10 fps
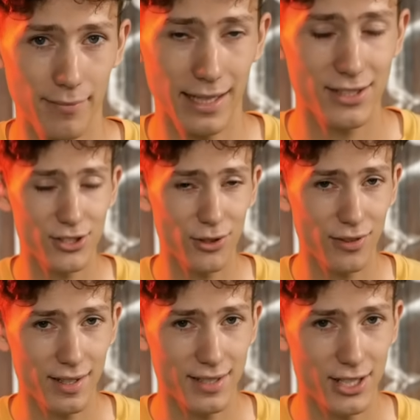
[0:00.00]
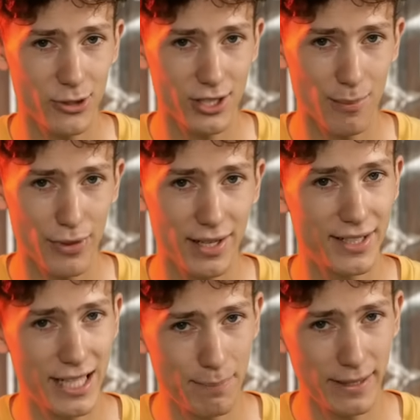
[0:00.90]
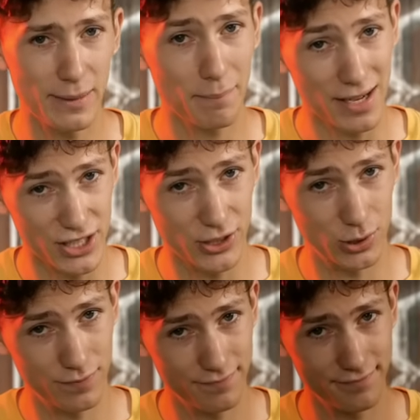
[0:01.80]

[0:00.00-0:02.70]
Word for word: Let's turn this into something deeply magical.